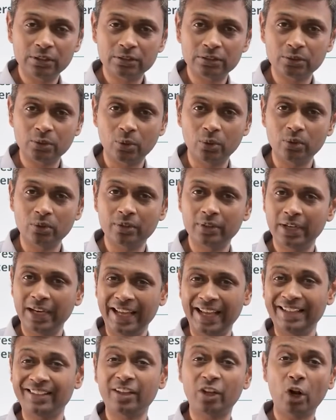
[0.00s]
So
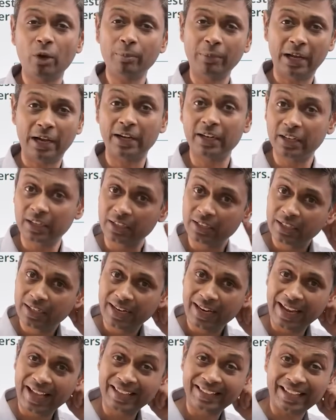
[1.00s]
x cannot be
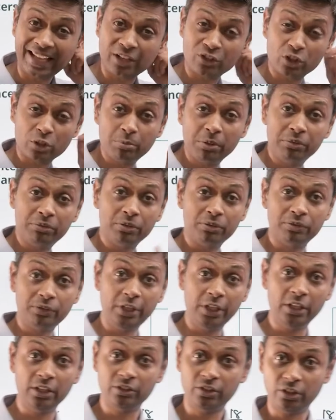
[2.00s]
100, x has to be
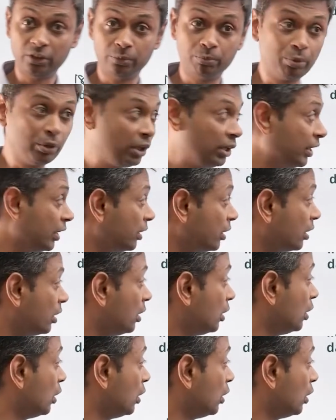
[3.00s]
50. That's brilliant.